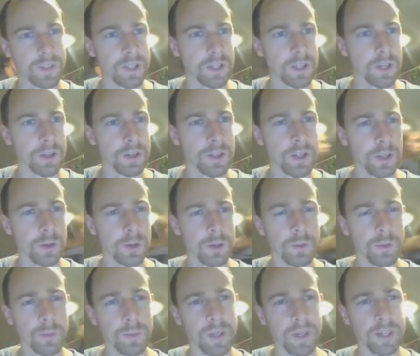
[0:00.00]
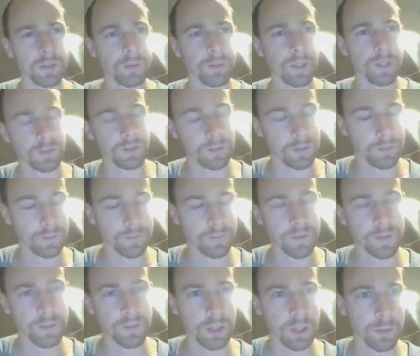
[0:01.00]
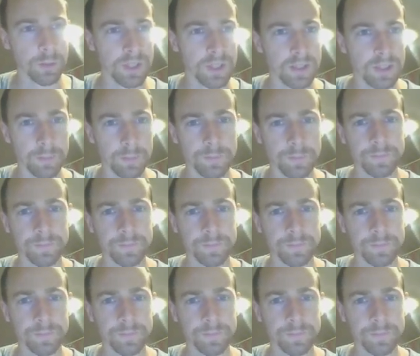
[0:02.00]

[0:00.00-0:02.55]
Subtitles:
the ukiyo and punk one, so I'm just going to open these up.